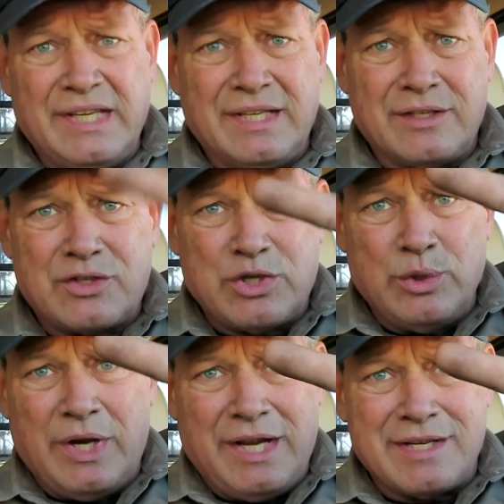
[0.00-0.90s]
in
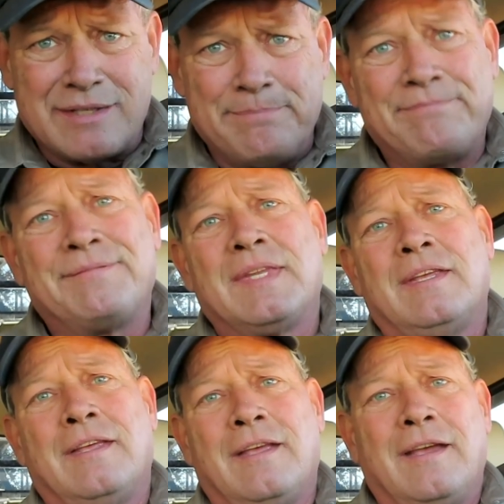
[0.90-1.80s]
2 days.
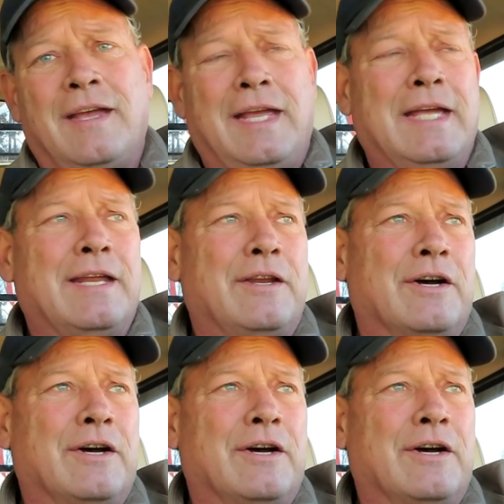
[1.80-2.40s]
And